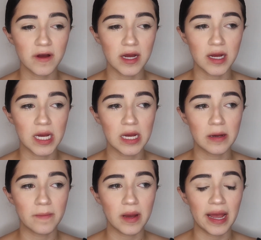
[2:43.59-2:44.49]

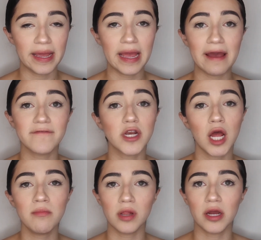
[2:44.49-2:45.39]
I have
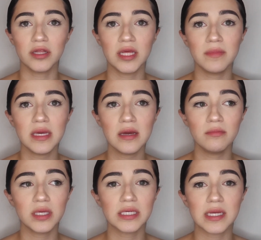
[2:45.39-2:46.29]
not blocked them
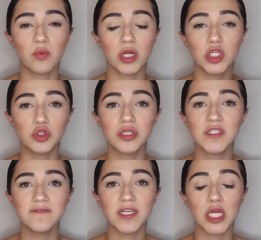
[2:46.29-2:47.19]
yet because I want to do
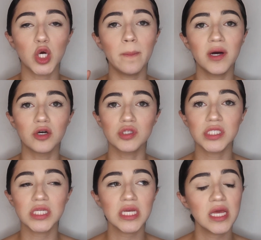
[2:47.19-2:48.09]
this video,
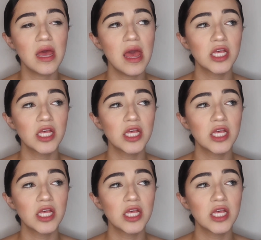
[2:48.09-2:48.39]
post it